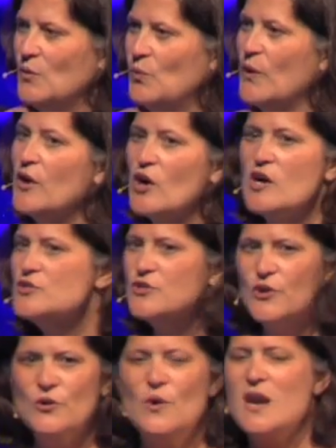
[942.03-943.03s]
We are
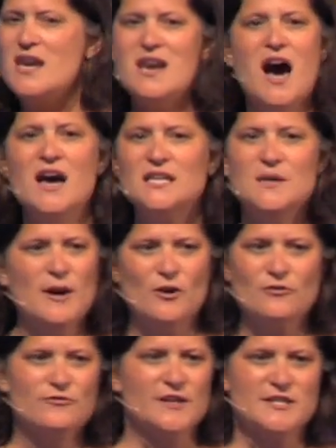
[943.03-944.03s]
also not
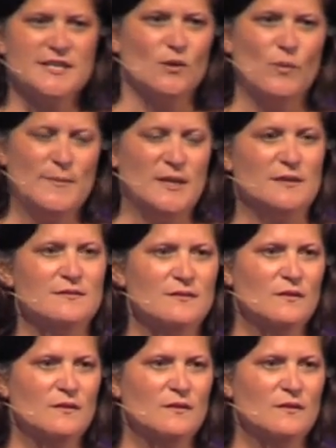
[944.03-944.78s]
about fixing women.